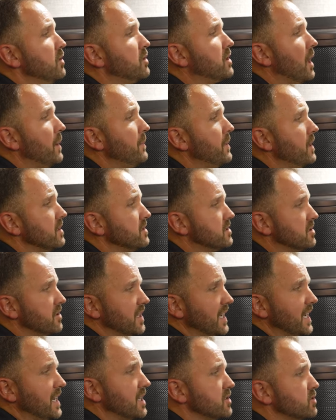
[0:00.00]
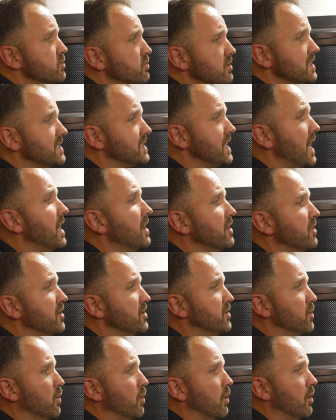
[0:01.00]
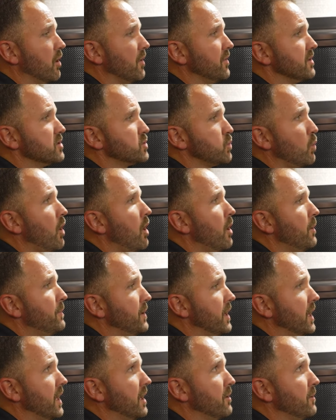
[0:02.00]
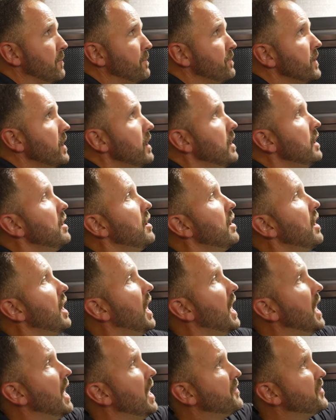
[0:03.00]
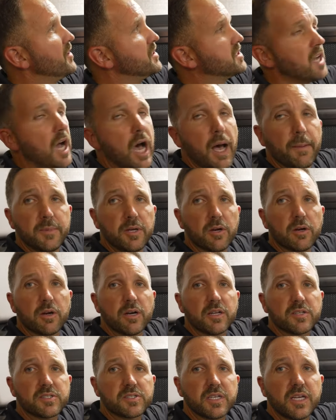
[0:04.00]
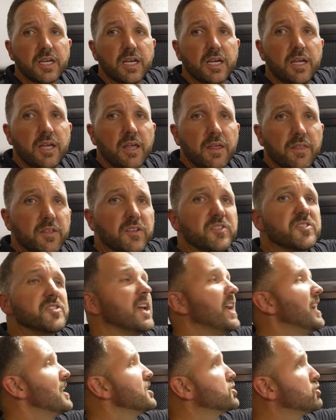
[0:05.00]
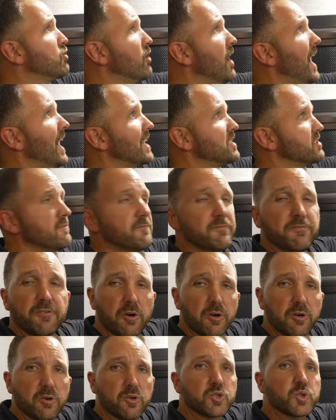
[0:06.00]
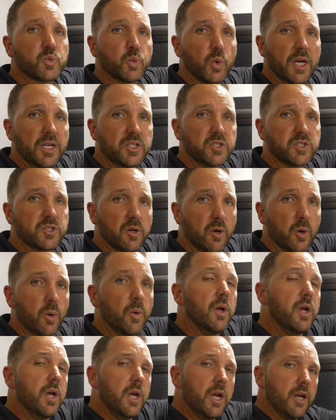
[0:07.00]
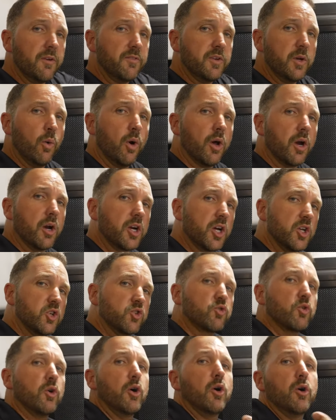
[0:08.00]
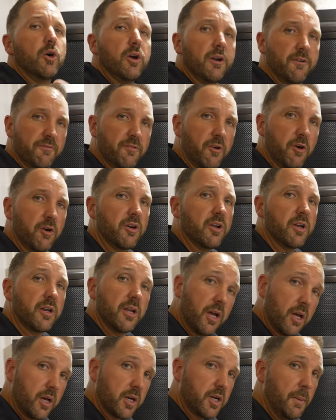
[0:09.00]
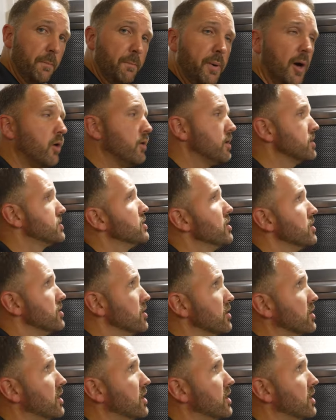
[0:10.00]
you come into the entry side of the door on this wall panel, at the top you're going to see the Xantrex inverter switch. So if you want to control inverted components on your